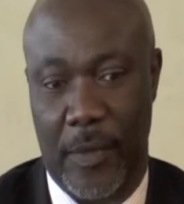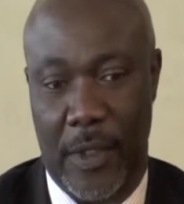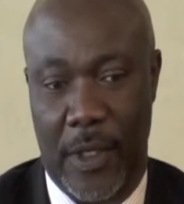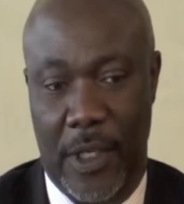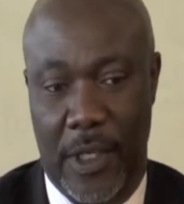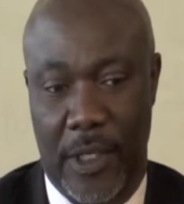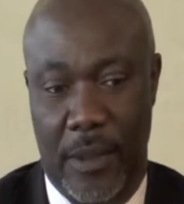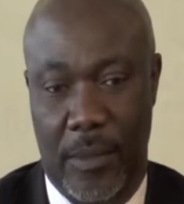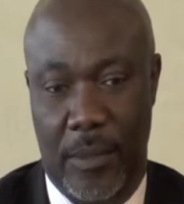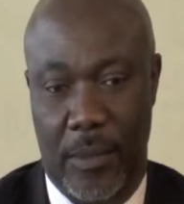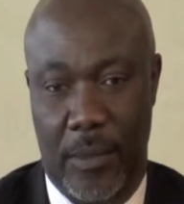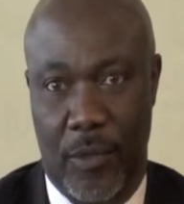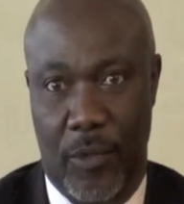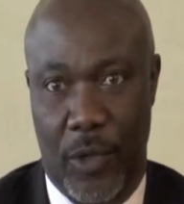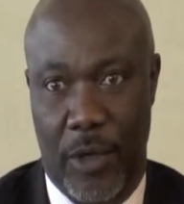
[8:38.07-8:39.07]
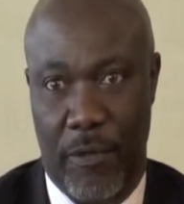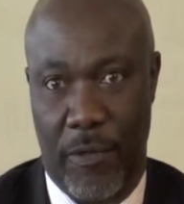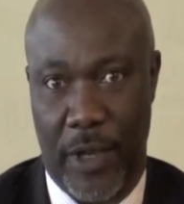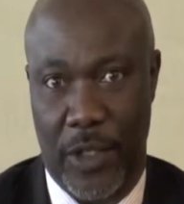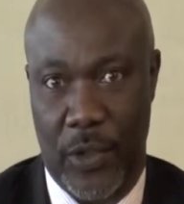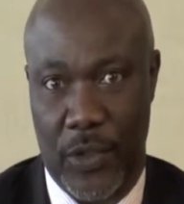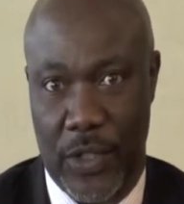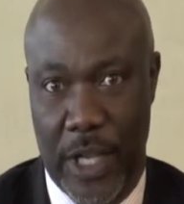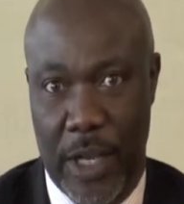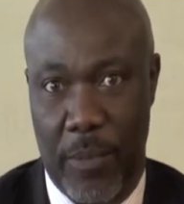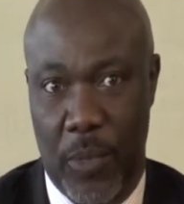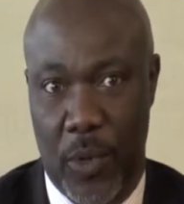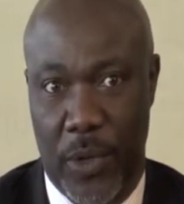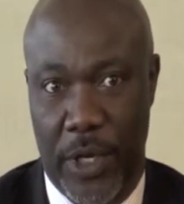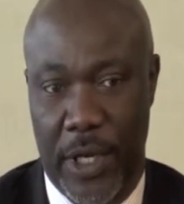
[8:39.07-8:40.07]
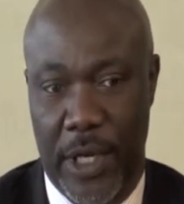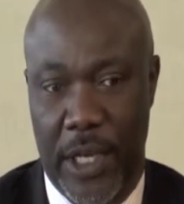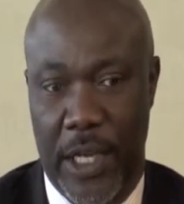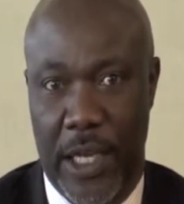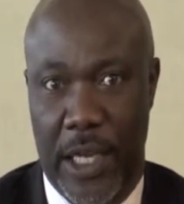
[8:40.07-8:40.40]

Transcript: from the federal standpoint,